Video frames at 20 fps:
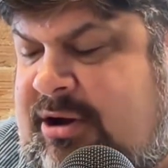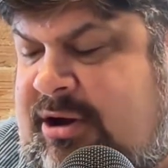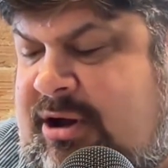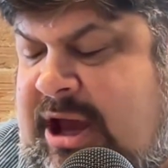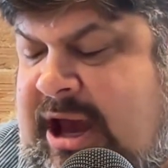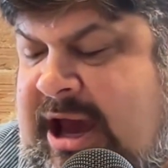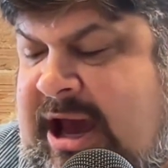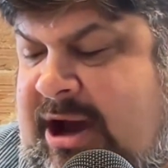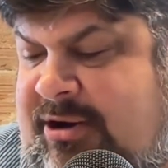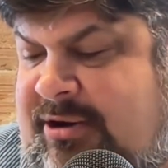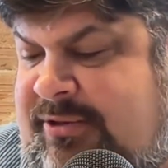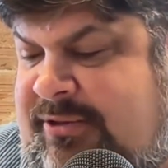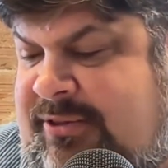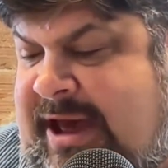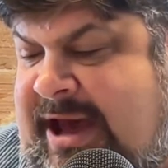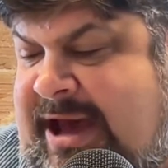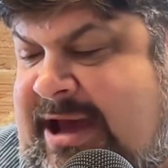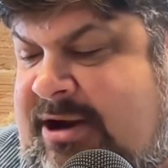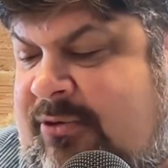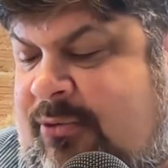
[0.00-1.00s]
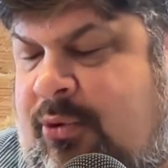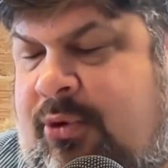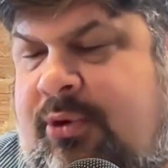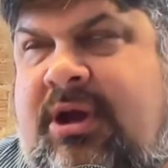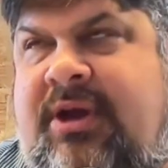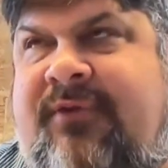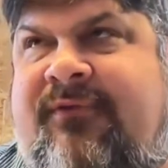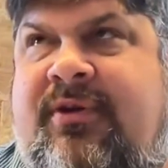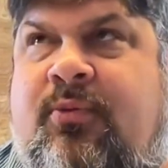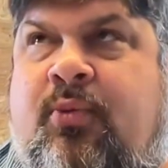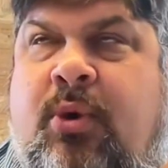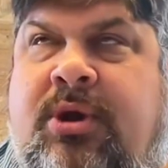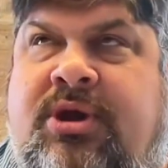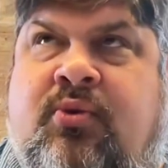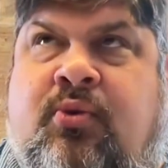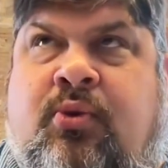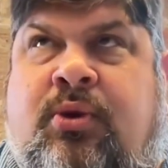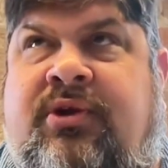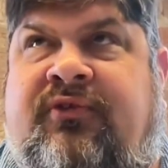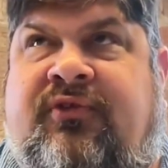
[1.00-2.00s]
How did that, well, even when
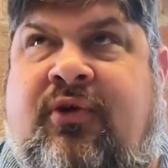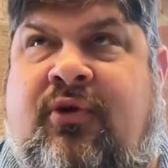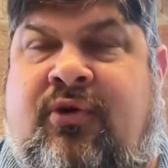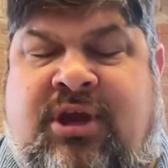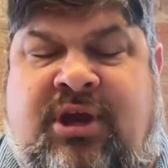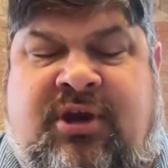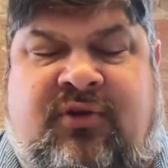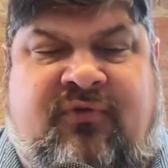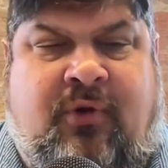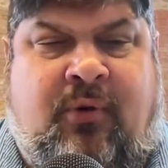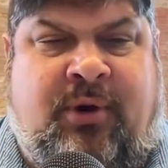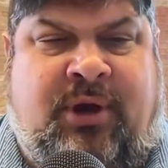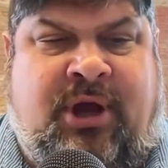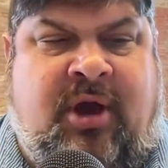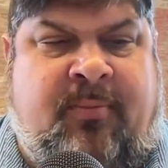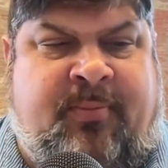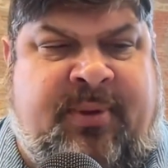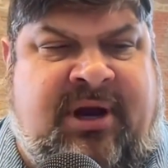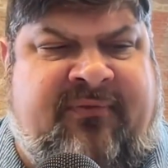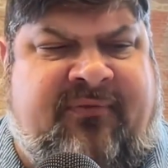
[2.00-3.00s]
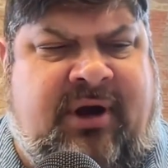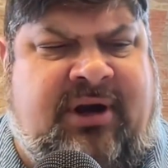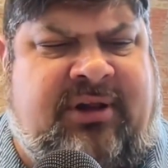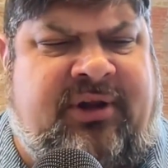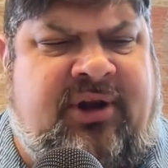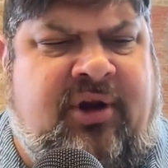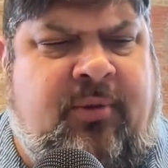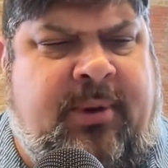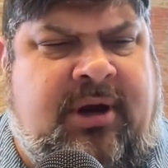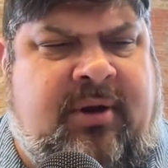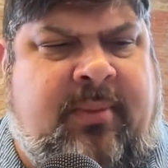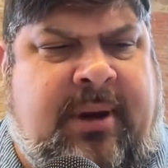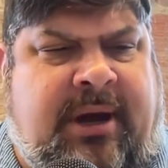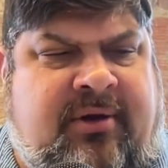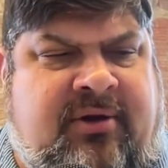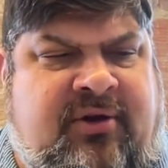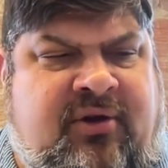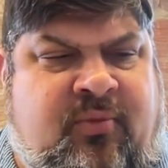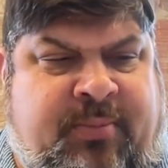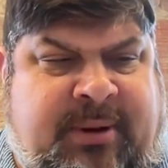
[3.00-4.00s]
you were in Turkey and growing up, and I've read a little bit
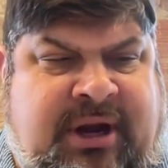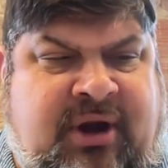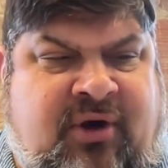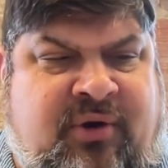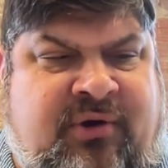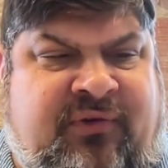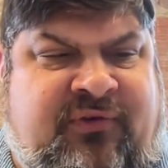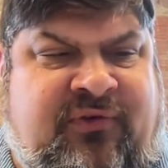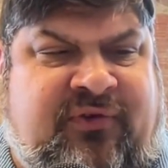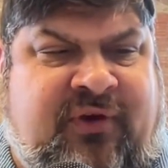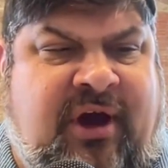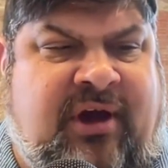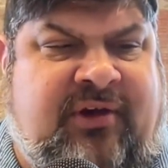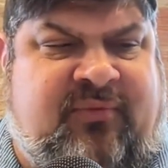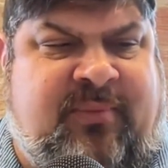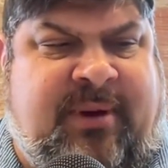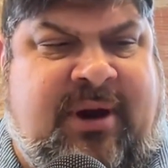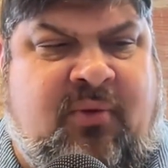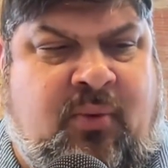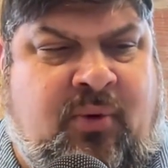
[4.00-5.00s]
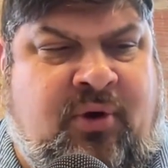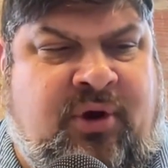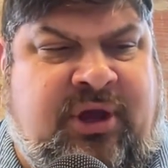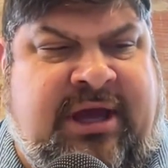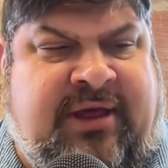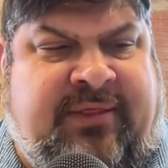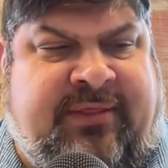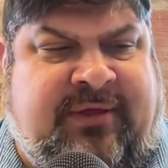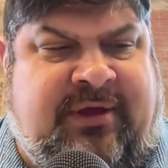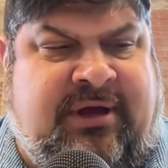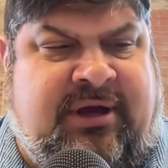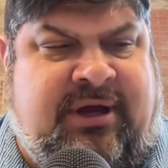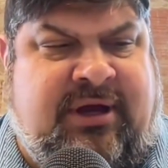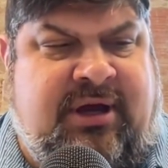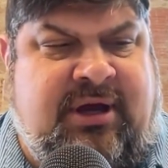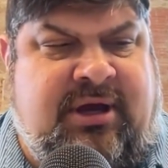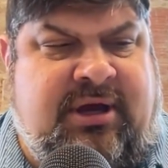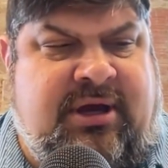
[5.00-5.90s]
about your parents, you talked about work ethic.